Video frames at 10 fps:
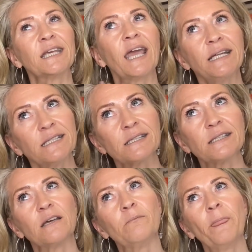against
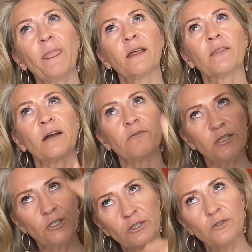them. That
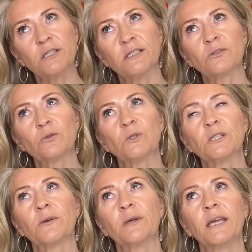reduces
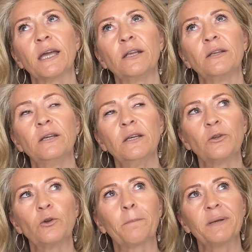also, again,
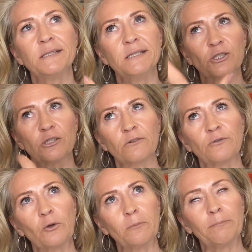your position of
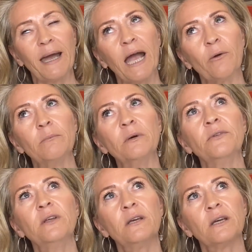your
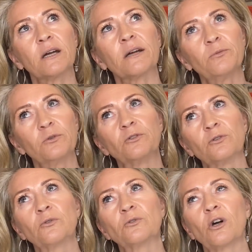empowerment, would
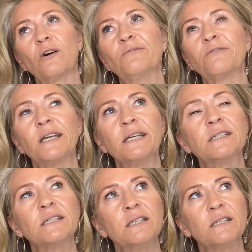cause
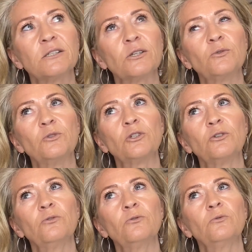conflict. So
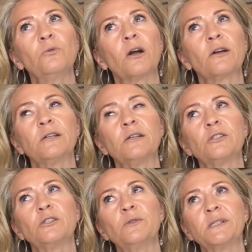
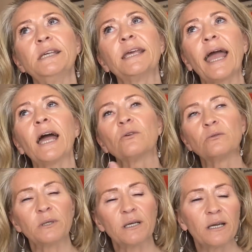to seek out